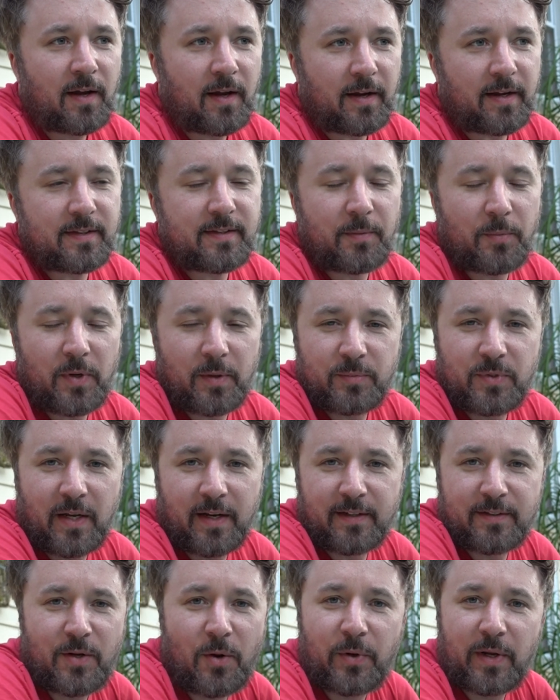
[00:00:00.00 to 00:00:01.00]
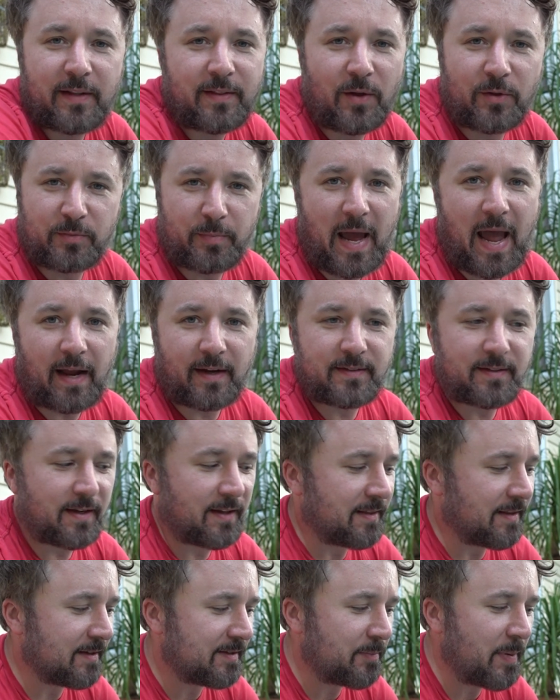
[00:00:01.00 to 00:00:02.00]
guess what I'm saying is don't get those bags.
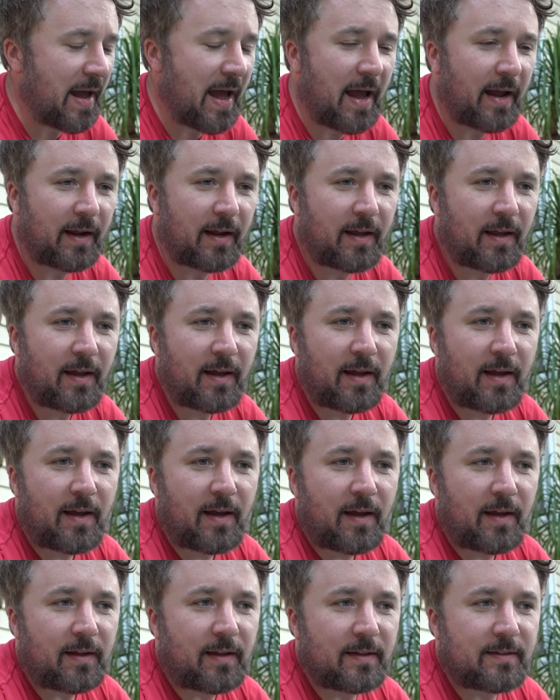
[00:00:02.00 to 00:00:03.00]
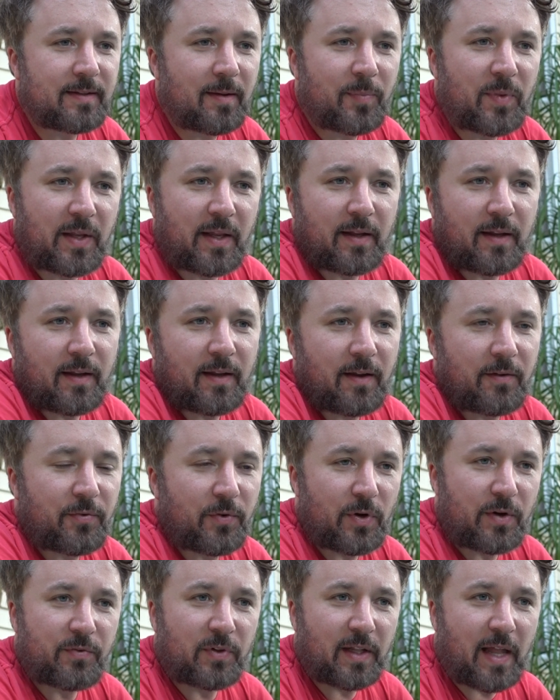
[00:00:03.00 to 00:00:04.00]
Get this bag, get something, if
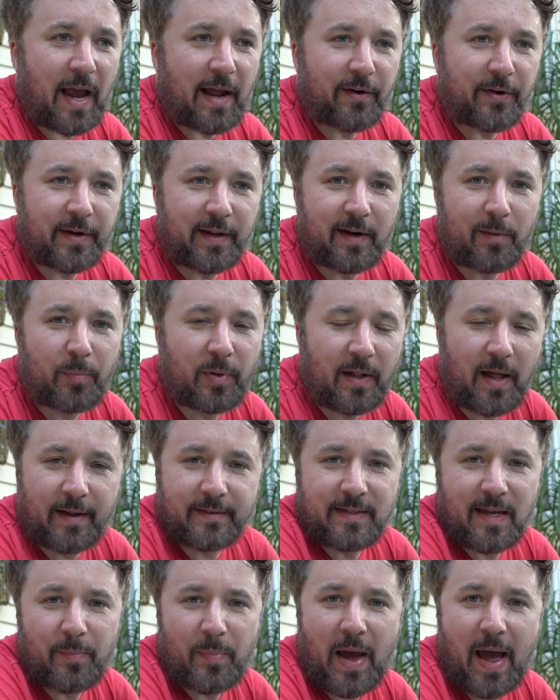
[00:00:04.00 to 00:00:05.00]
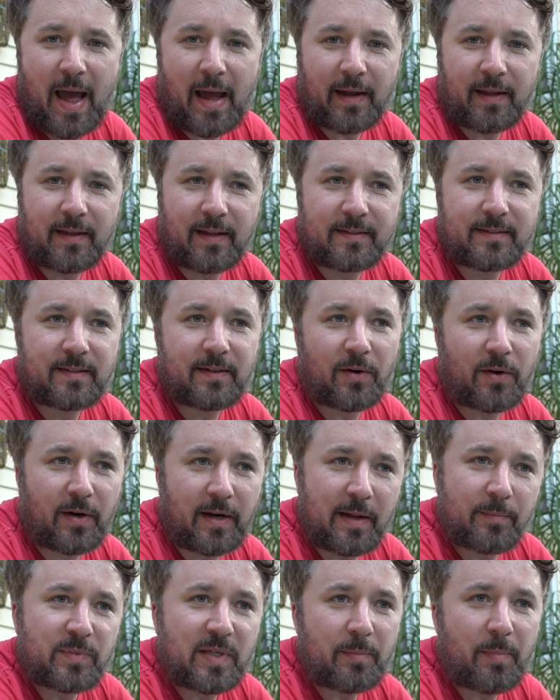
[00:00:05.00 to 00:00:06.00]
you're even lighter, get a Palante pack, or an
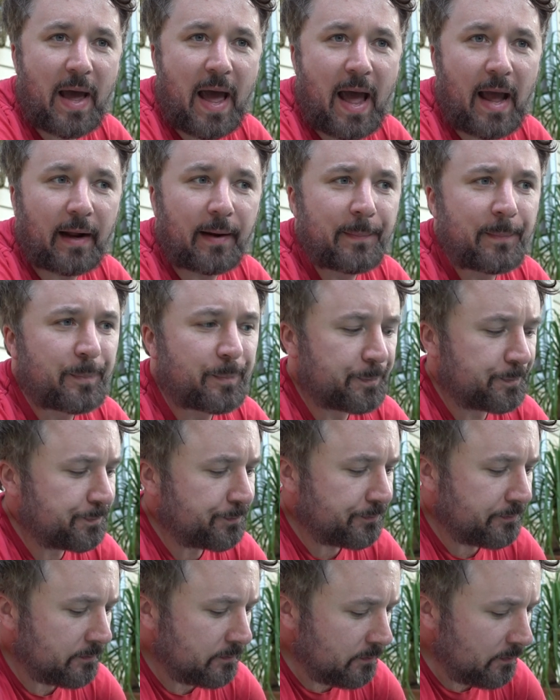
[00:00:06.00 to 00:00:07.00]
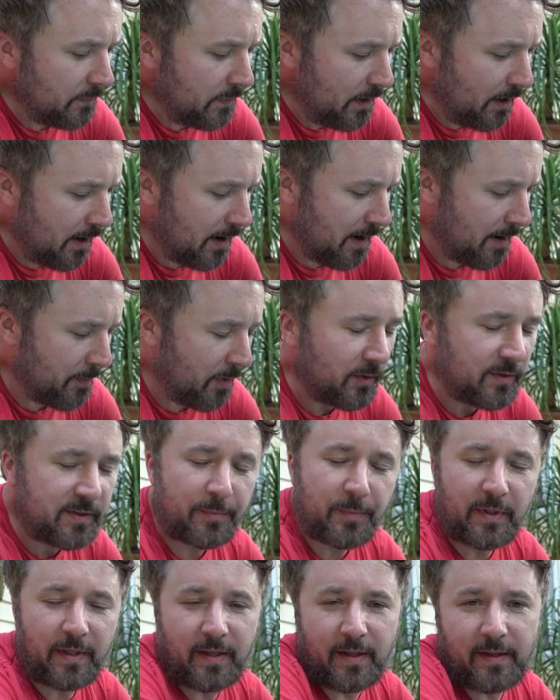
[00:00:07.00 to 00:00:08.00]
empty bag.
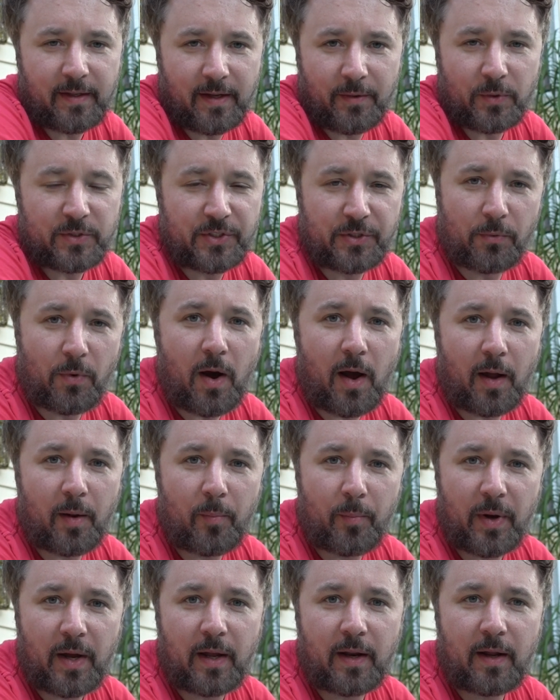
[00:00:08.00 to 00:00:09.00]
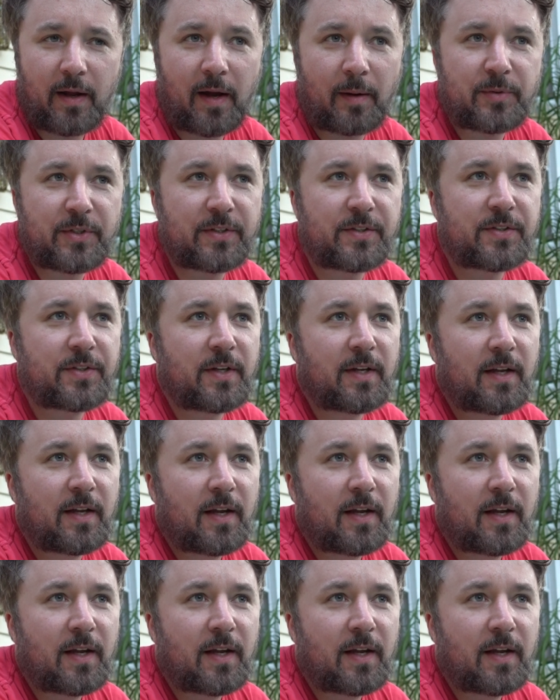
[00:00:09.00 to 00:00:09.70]
Ultimately, get what you want, but I'm just